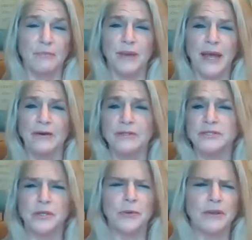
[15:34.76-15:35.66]

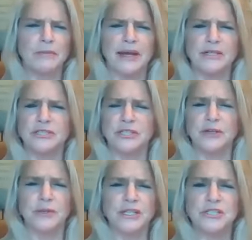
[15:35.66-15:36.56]
patterns going back
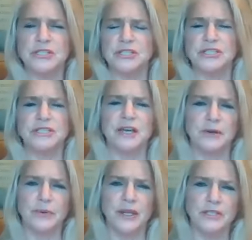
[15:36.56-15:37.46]
generations and
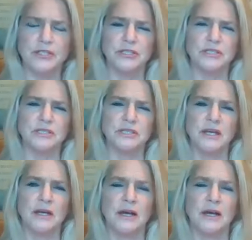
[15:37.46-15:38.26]
generations